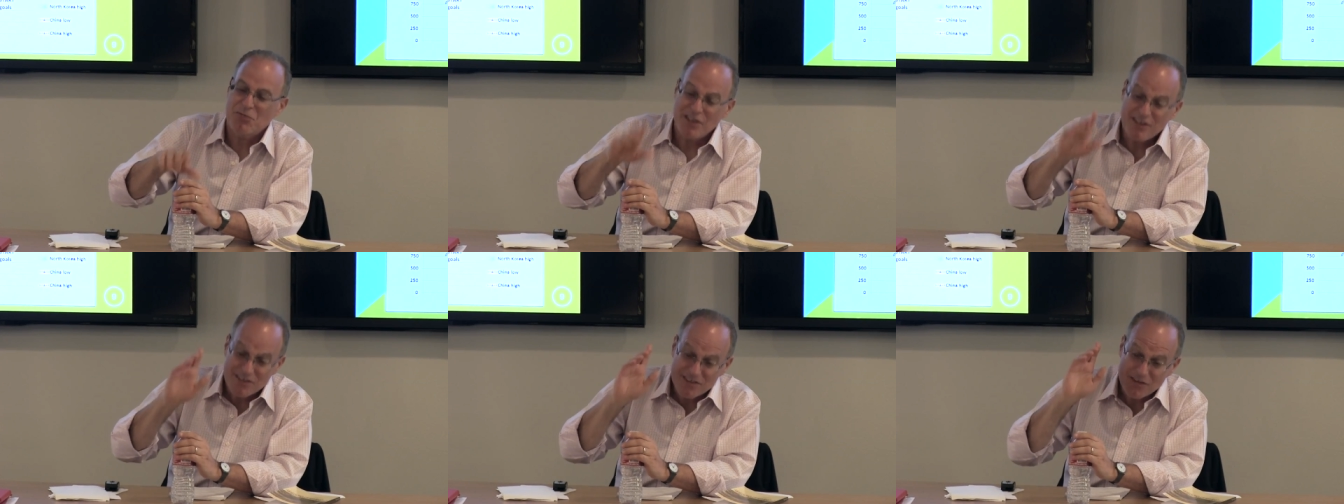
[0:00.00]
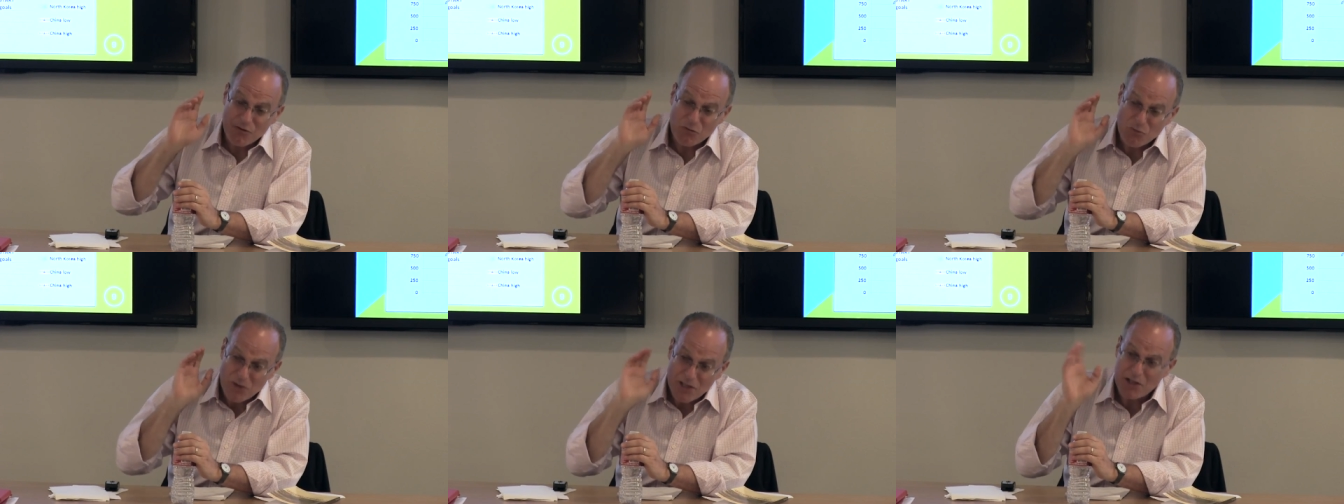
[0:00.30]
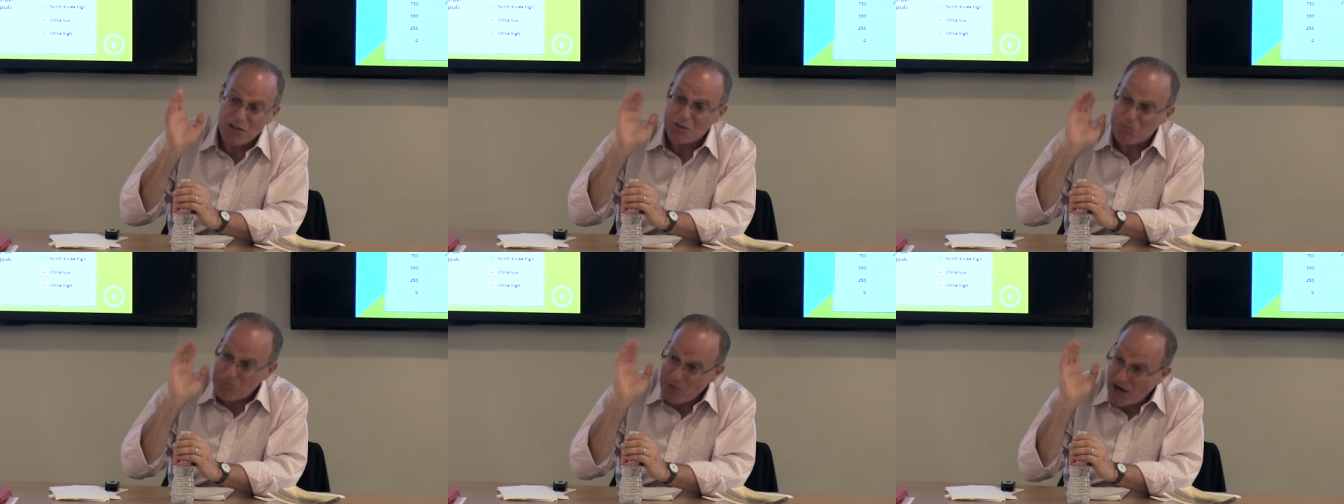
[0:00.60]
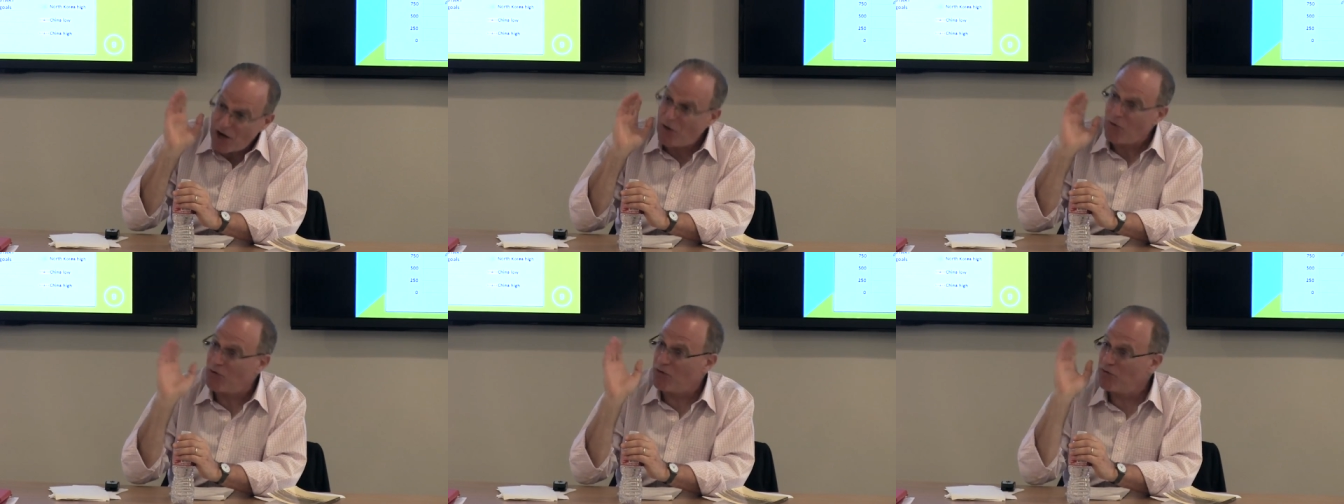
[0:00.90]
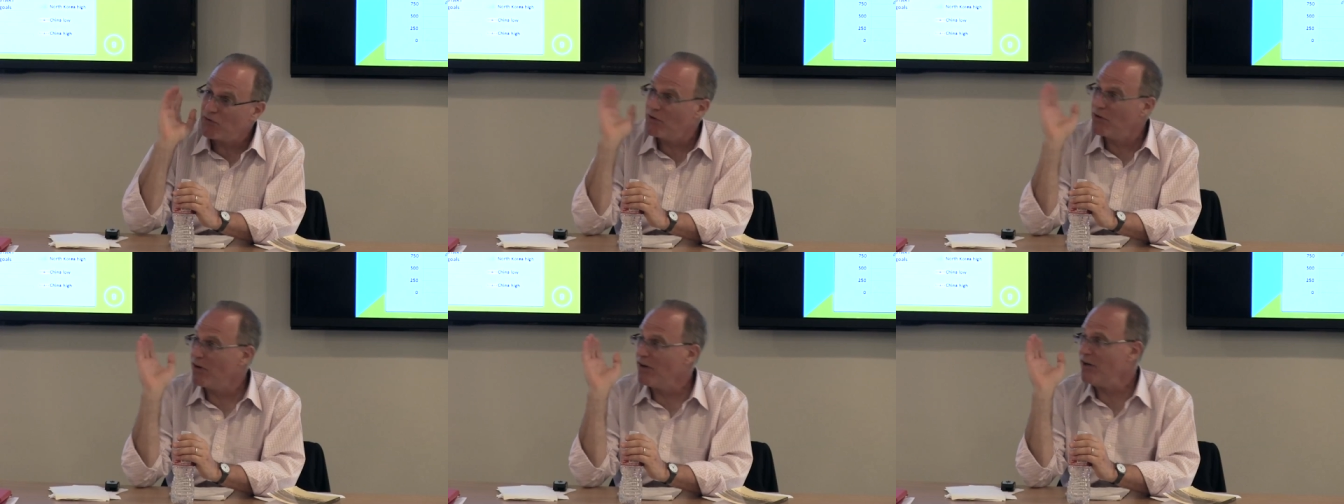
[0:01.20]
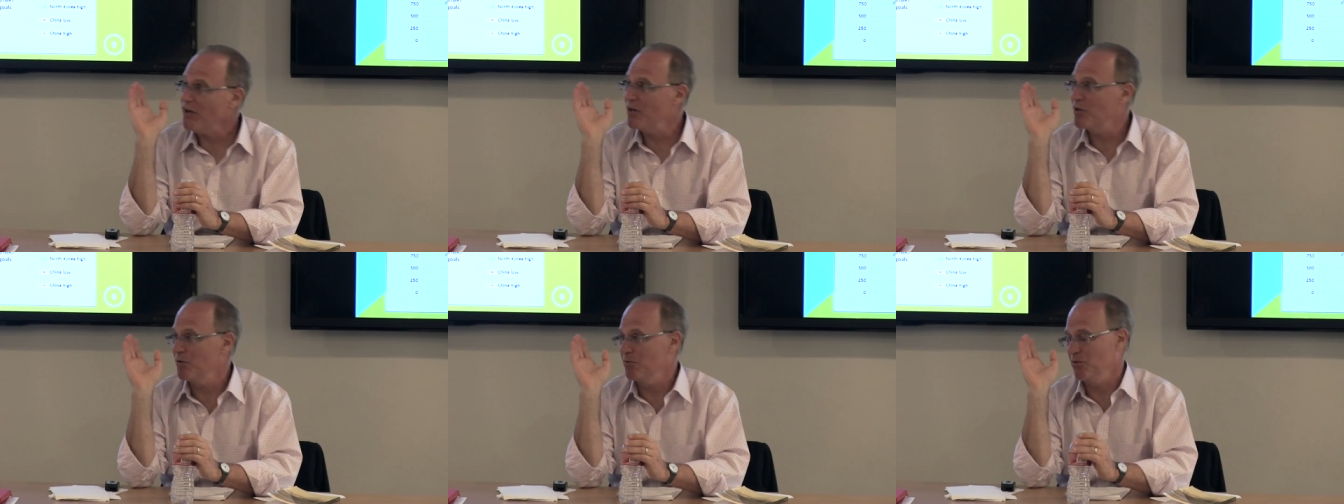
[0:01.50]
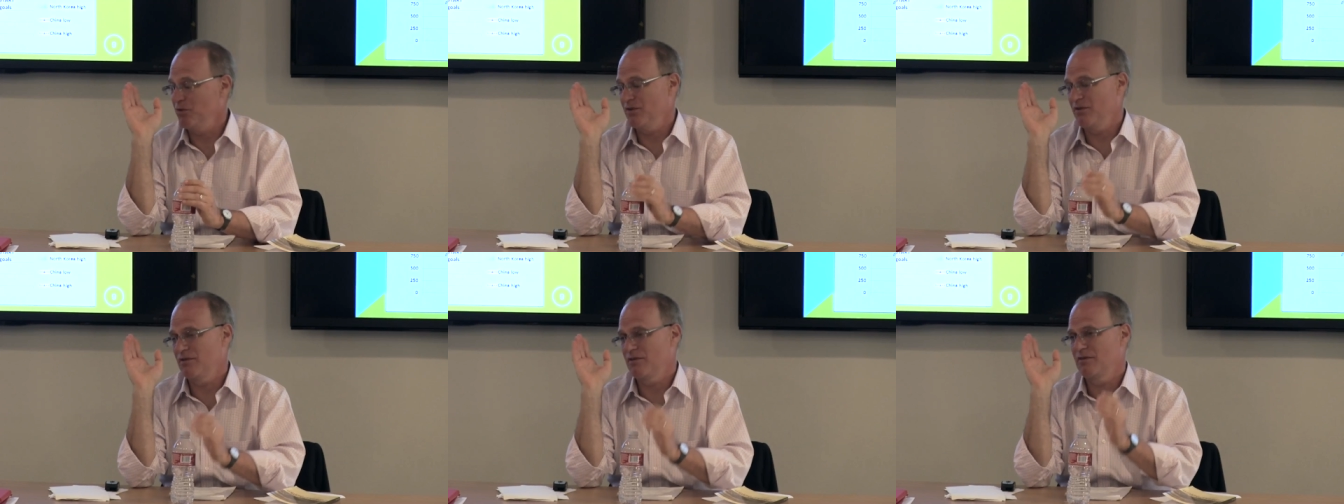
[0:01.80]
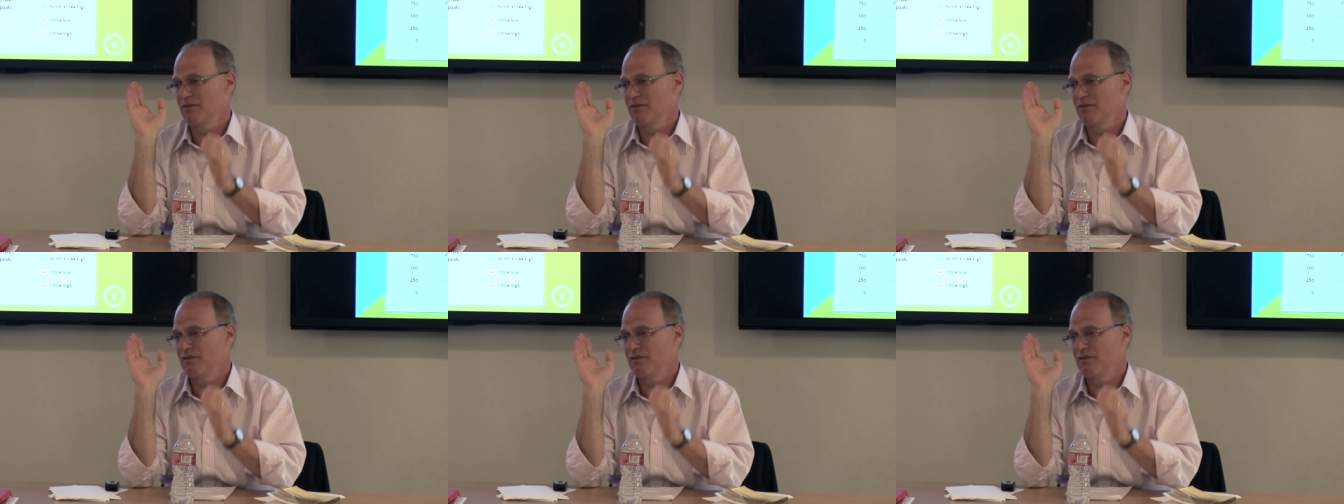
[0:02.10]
But it's a really powerful argument.